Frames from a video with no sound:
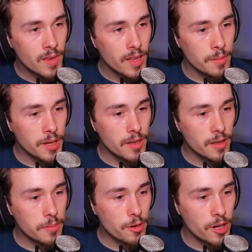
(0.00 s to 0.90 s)
Let me,
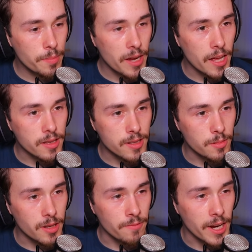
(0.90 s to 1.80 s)
let me create a path so
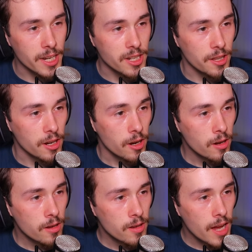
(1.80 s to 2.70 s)
we can fight each other.
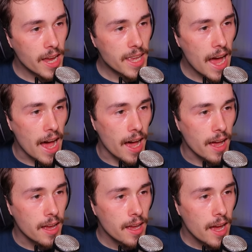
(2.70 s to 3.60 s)
Hiya!
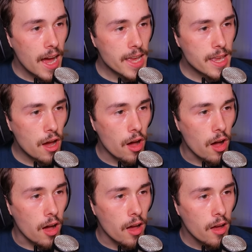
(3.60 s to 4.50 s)

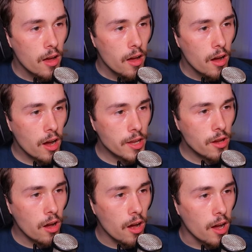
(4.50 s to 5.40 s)
Hiya!
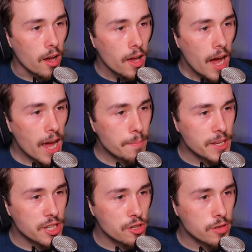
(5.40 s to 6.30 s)
Hiya! I
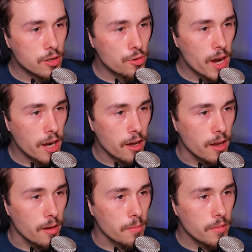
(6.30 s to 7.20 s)
beat you straight
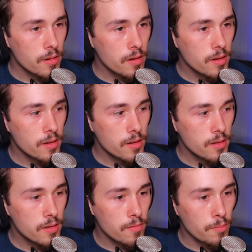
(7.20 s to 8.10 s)
up!
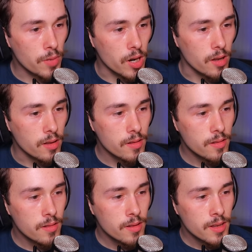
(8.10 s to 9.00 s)
Bruh.
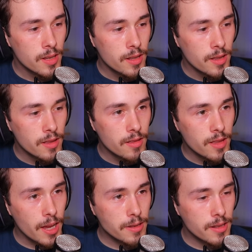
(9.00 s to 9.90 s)

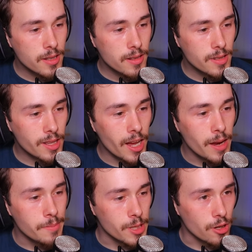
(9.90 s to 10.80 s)
That
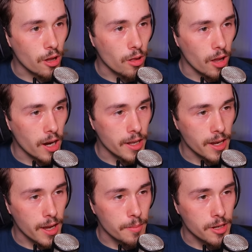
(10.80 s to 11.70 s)
slime took a lot of
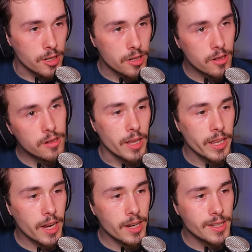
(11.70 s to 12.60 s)
damage. Why
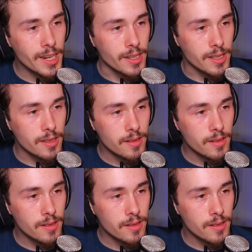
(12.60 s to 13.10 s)
they got antennas?